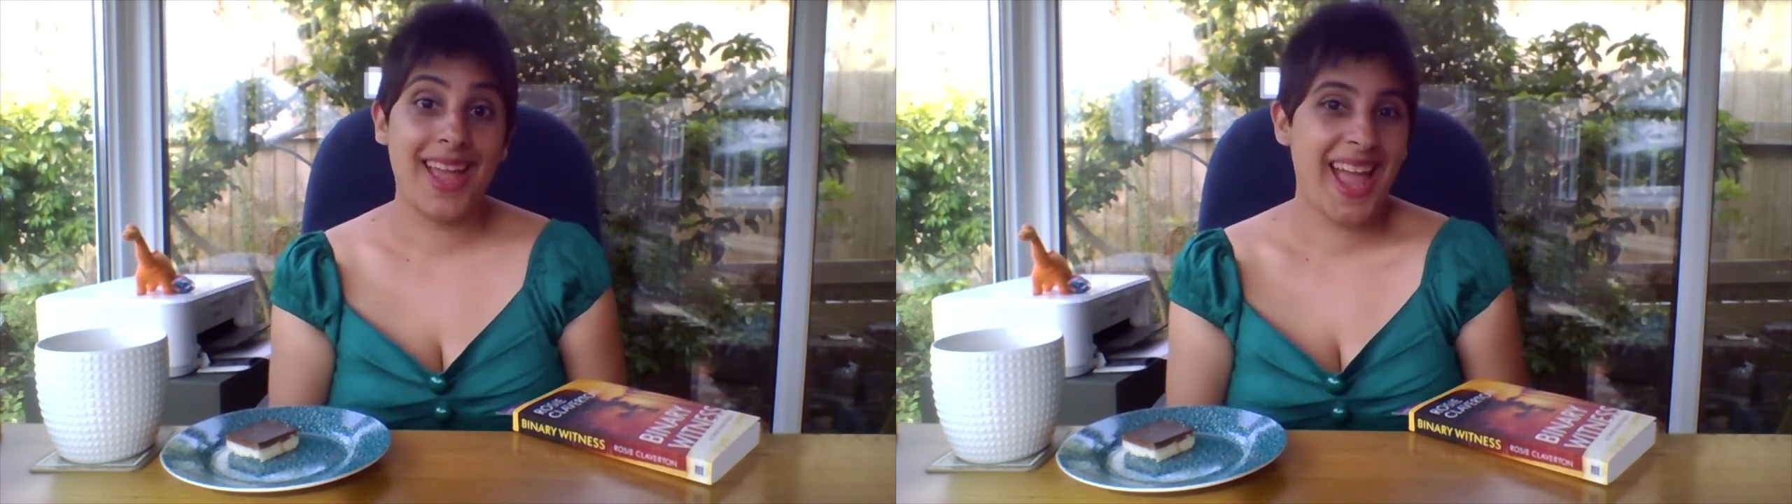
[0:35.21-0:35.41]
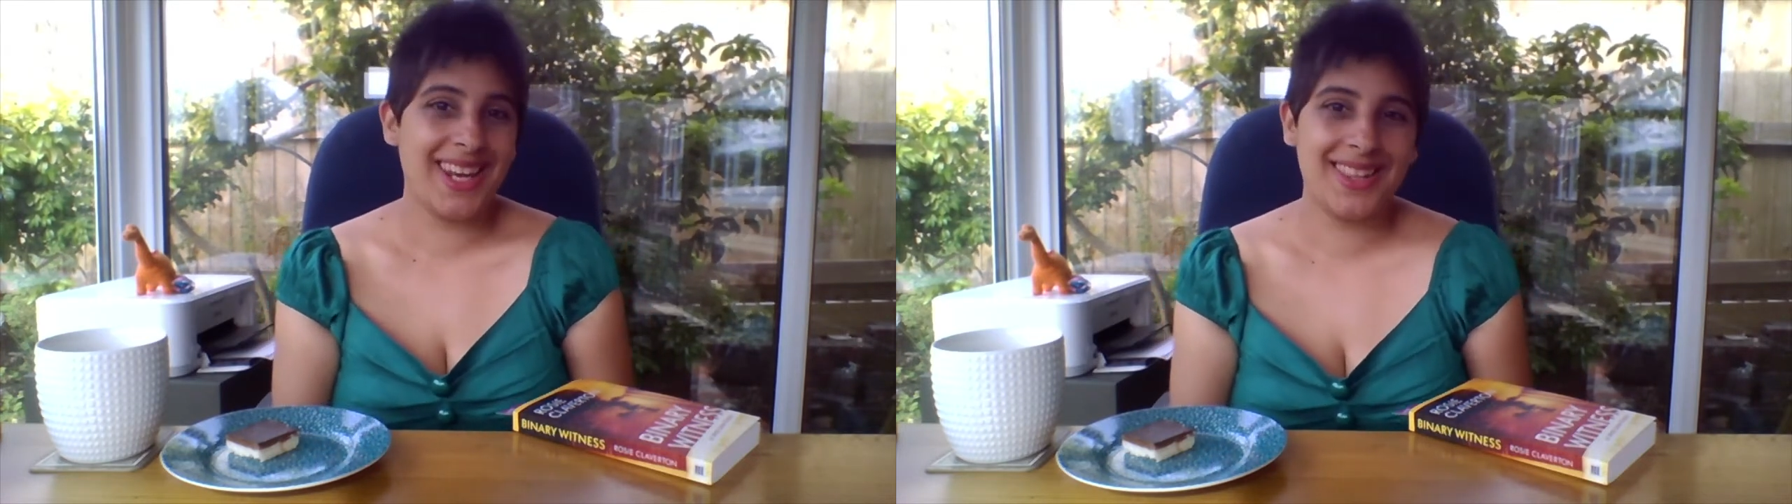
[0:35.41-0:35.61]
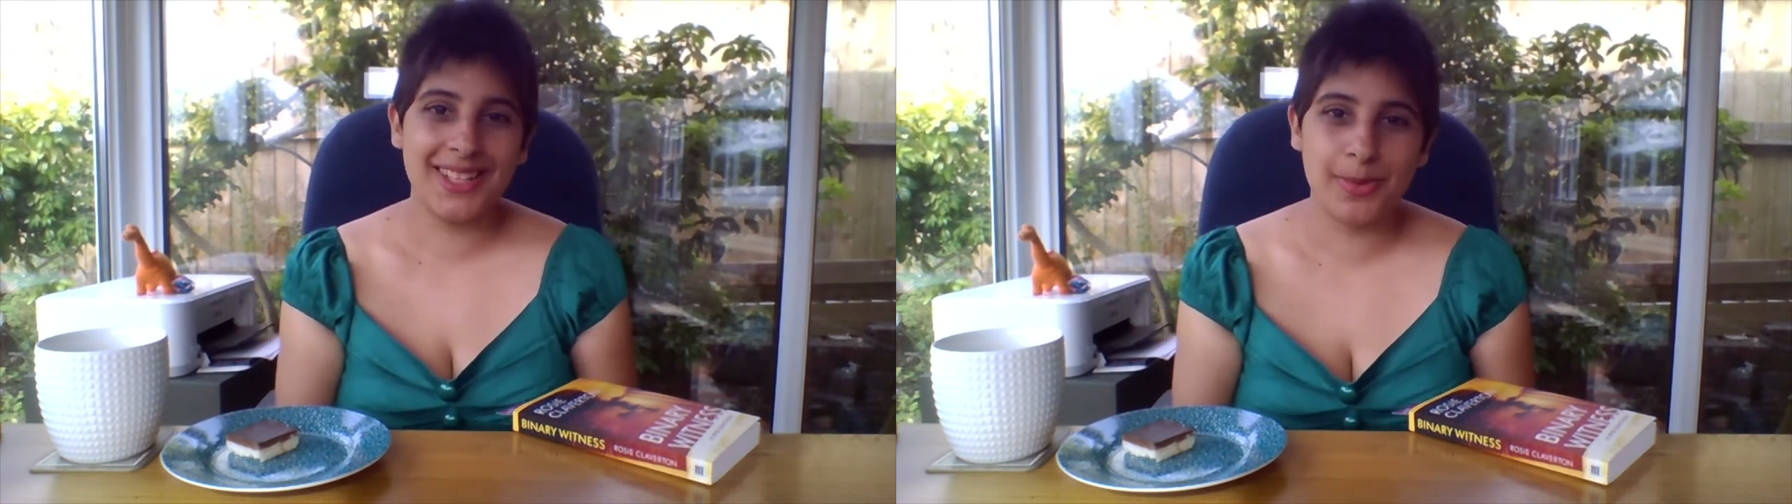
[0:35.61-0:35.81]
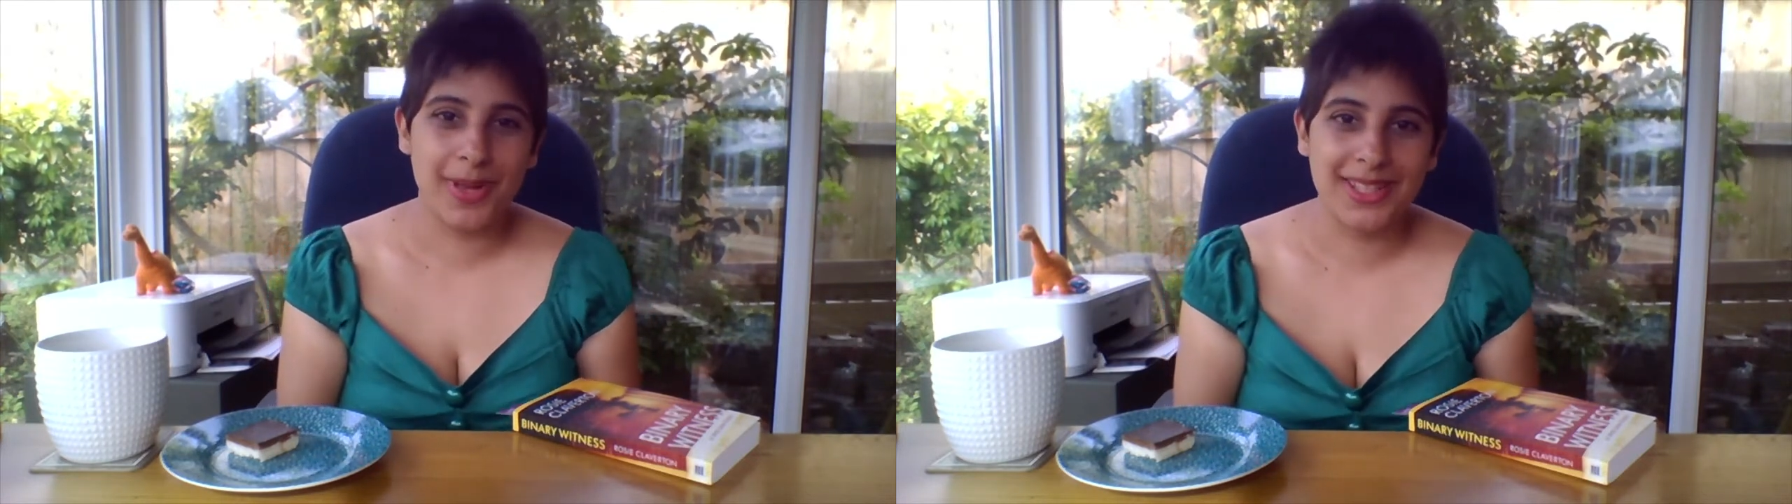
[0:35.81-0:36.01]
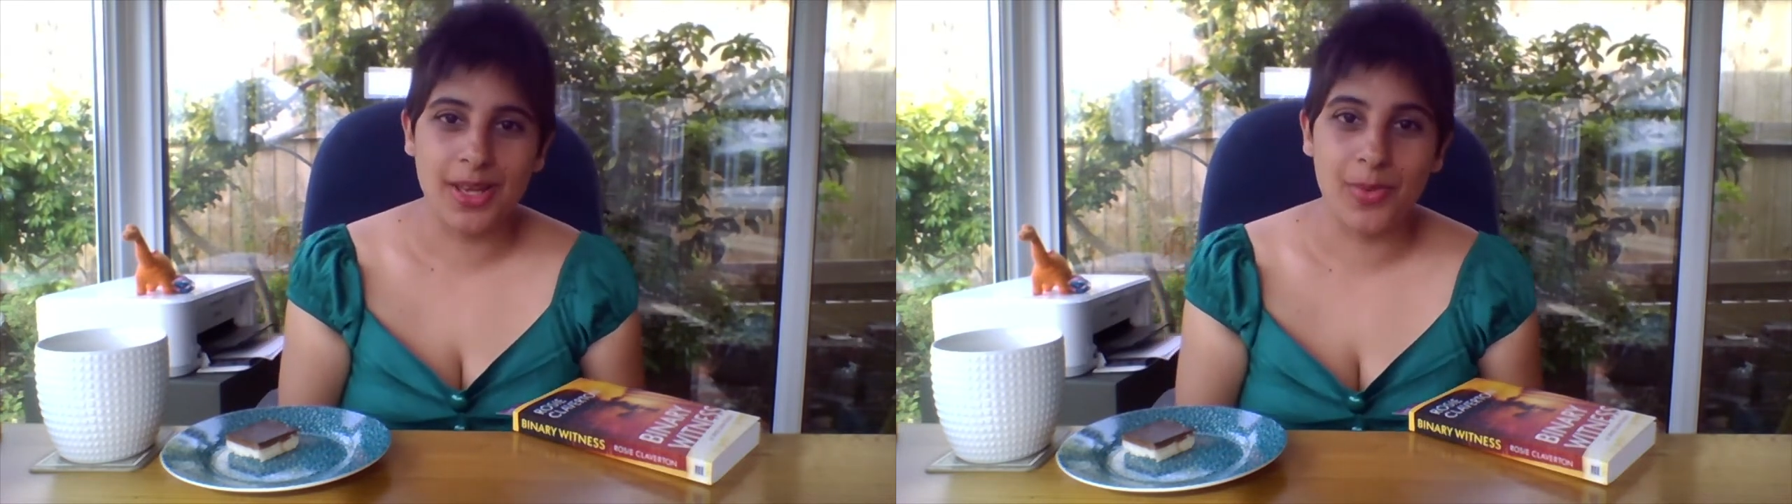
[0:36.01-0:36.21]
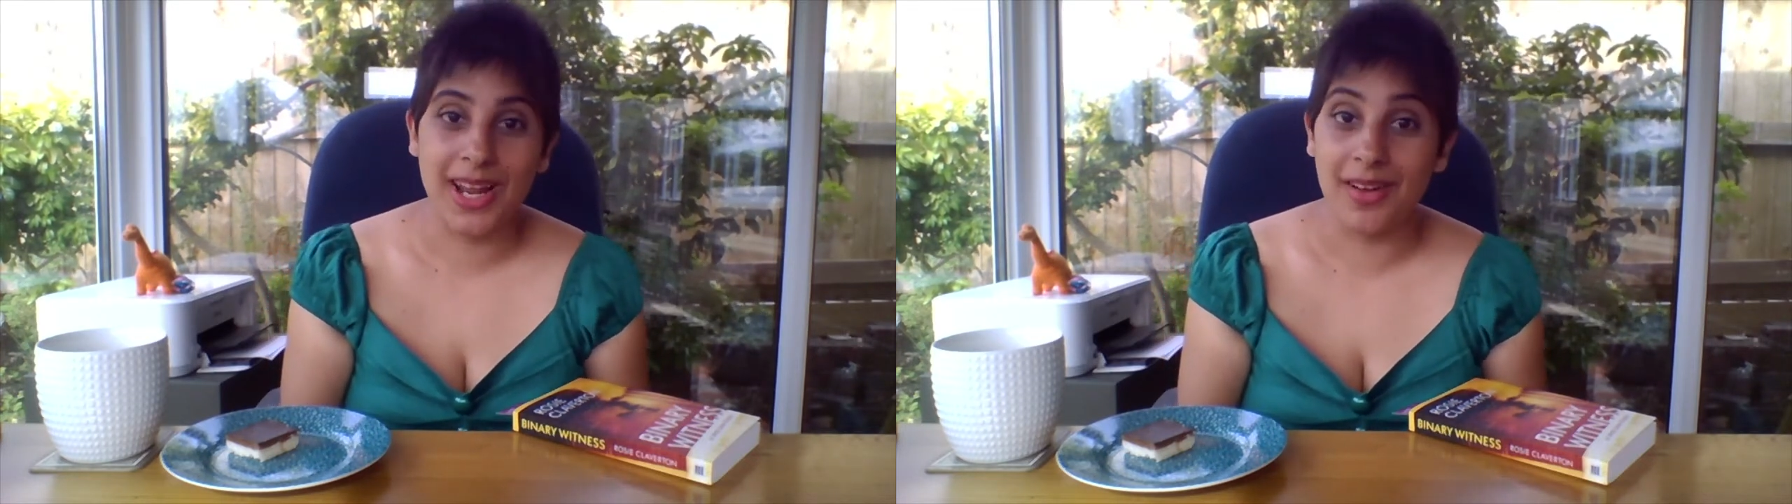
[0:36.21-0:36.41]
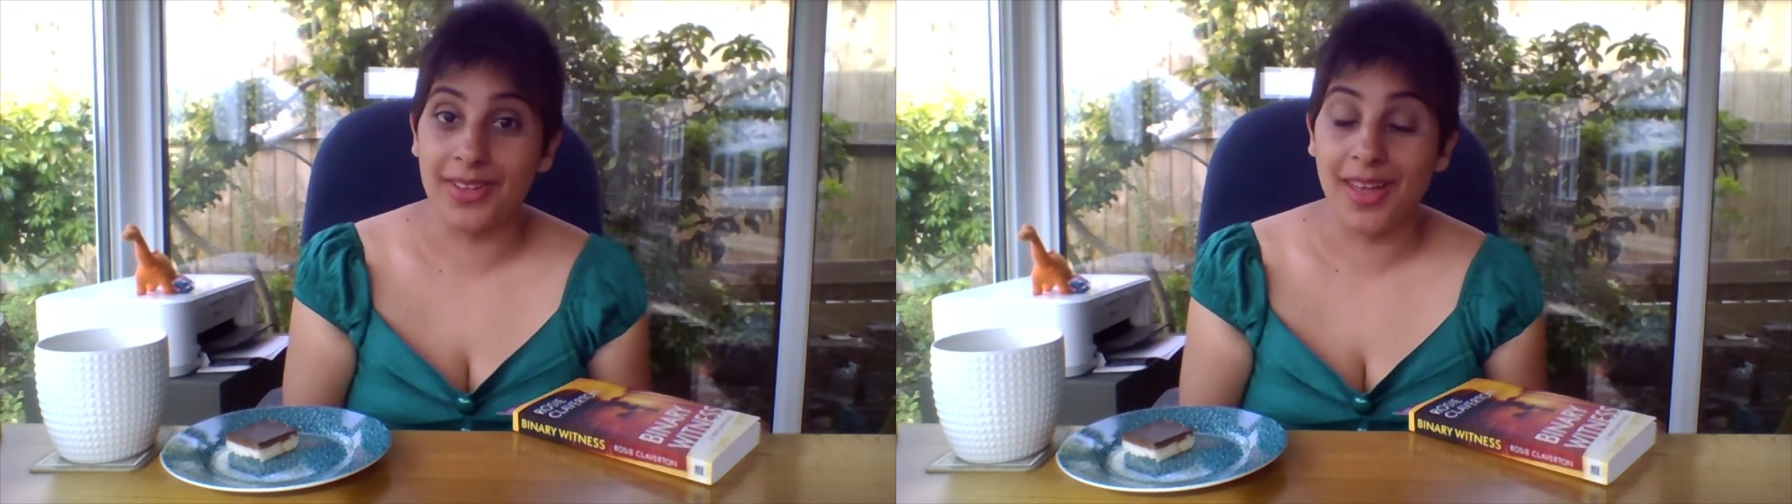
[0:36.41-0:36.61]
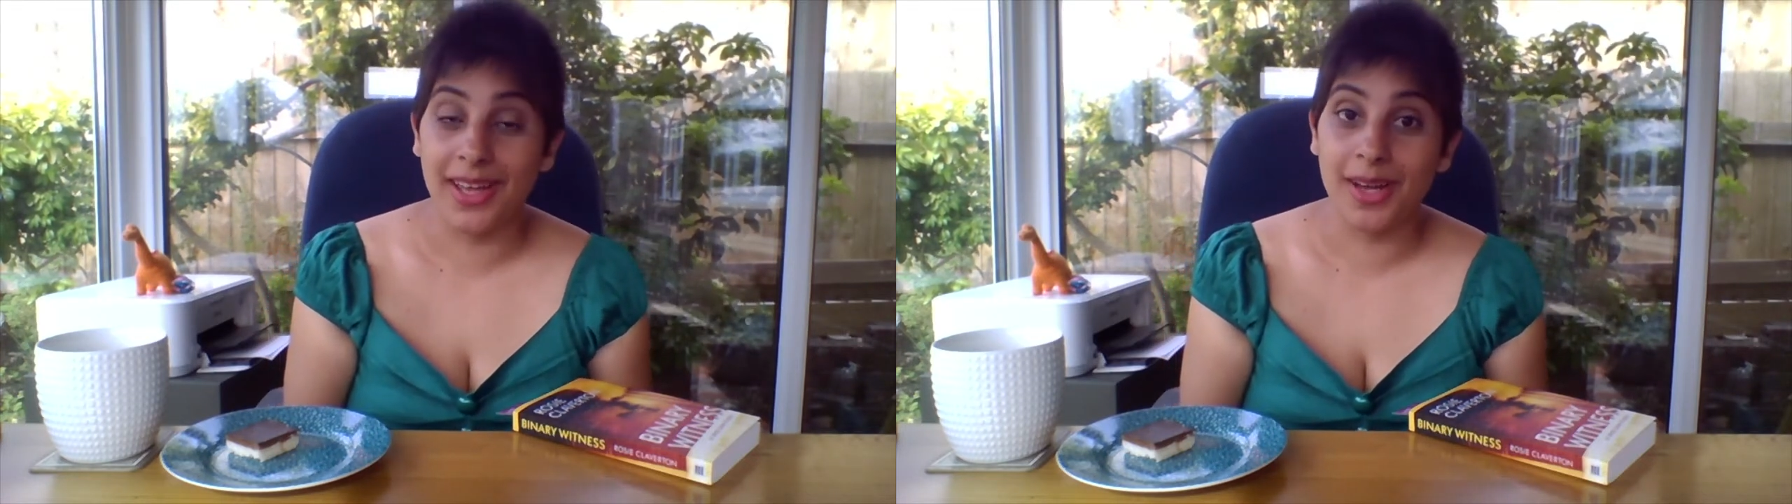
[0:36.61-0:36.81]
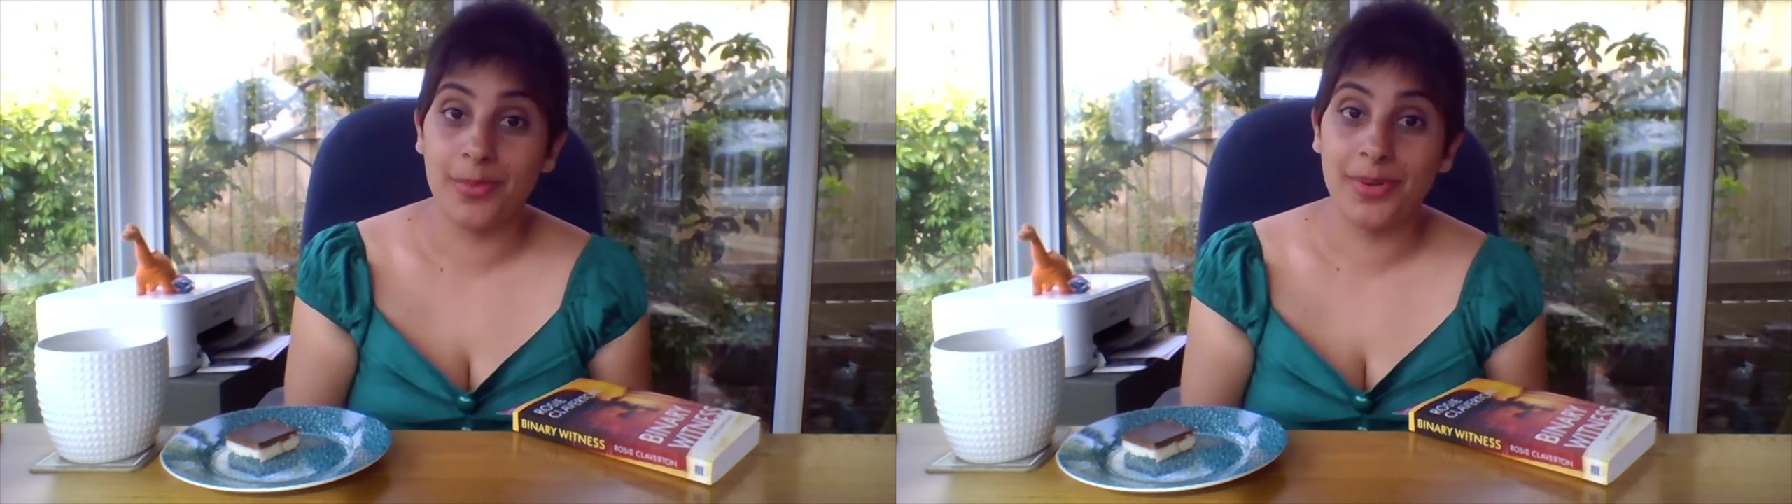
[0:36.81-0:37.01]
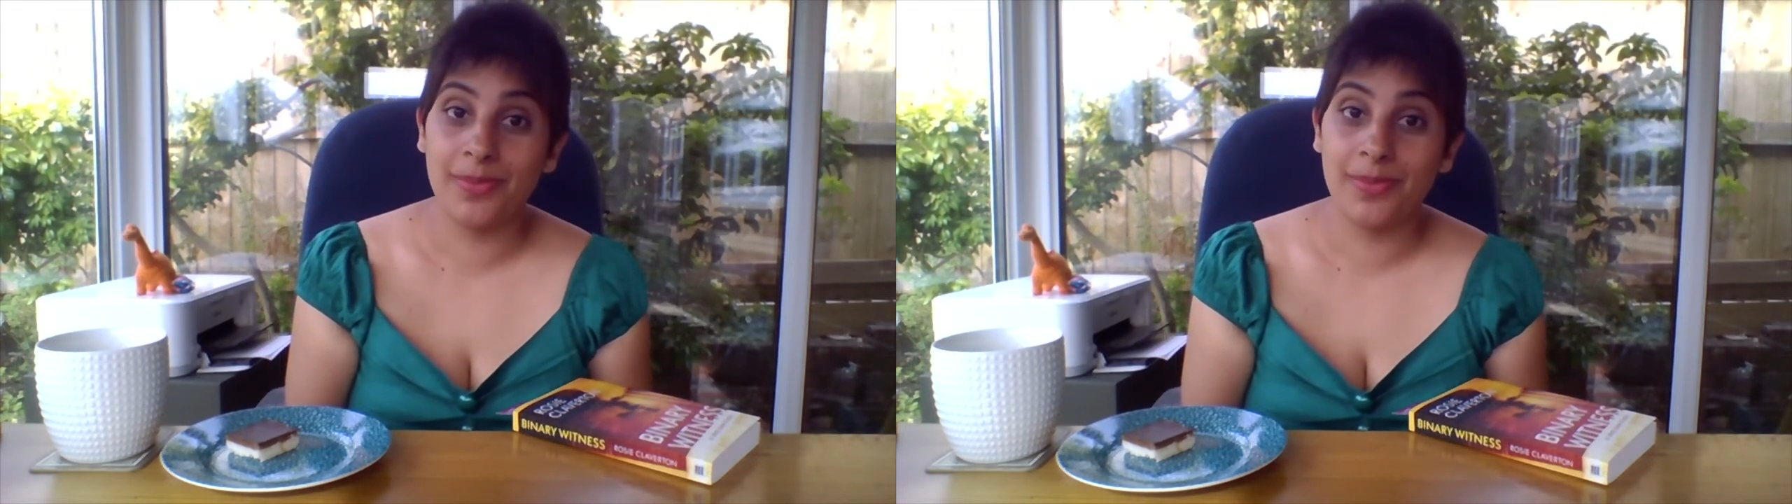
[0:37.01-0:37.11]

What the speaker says: anything to pick someone out of a lineup.